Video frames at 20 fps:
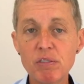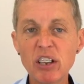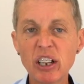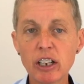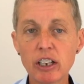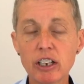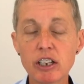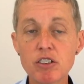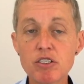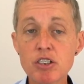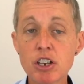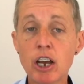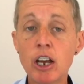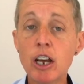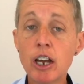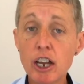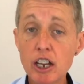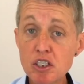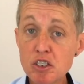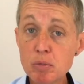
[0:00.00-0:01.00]
fillings,
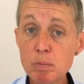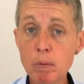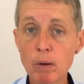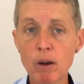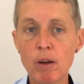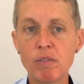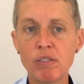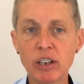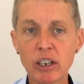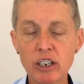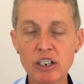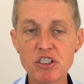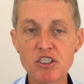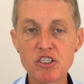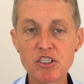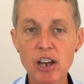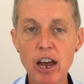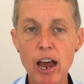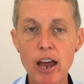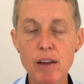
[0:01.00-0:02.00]
it's perfectly
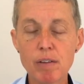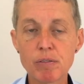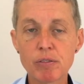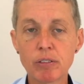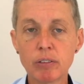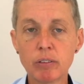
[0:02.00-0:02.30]
safe.